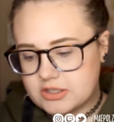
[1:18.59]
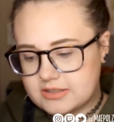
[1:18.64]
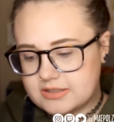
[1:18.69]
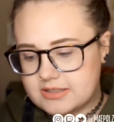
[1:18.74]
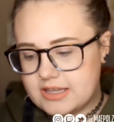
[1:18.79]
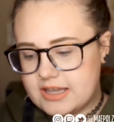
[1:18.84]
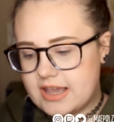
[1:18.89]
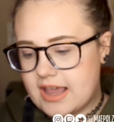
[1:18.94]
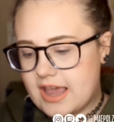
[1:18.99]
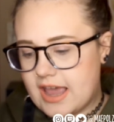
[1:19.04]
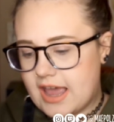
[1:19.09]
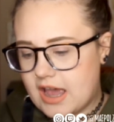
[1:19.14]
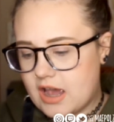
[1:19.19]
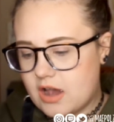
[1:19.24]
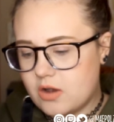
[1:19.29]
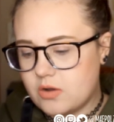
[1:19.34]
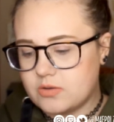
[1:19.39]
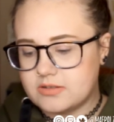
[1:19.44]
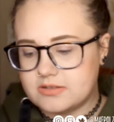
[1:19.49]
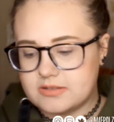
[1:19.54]
See
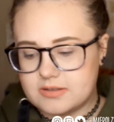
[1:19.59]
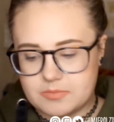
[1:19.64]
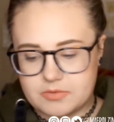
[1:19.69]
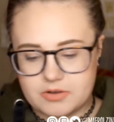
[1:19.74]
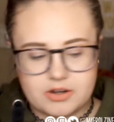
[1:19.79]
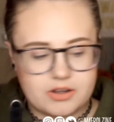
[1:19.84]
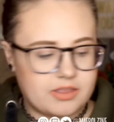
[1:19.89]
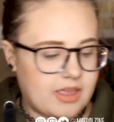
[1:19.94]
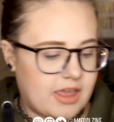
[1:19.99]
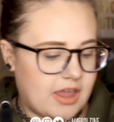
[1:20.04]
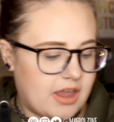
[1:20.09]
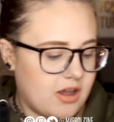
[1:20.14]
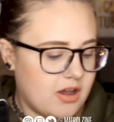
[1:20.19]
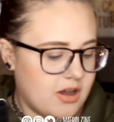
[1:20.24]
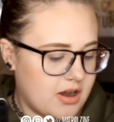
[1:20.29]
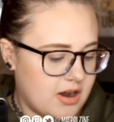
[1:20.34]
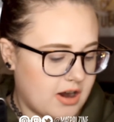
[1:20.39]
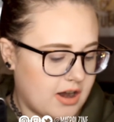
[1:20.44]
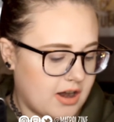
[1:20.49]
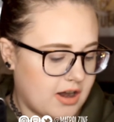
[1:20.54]
how similar they
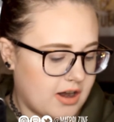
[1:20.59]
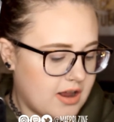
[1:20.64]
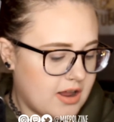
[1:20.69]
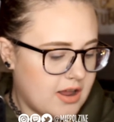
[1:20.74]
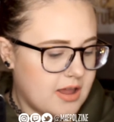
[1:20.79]
are.